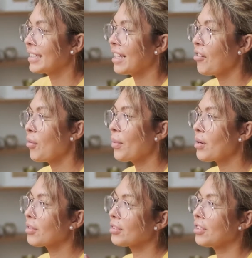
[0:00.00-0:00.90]
is
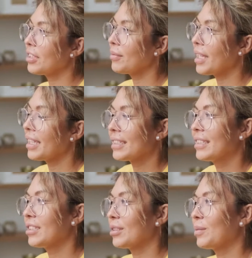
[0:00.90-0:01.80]
nowhere to be
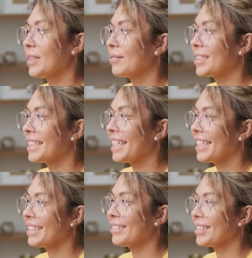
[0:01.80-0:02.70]
found. It's a
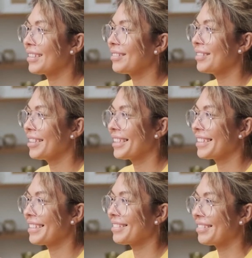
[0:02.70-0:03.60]
really unsettling
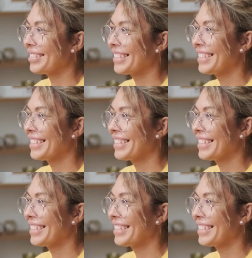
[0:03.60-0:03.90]
experience,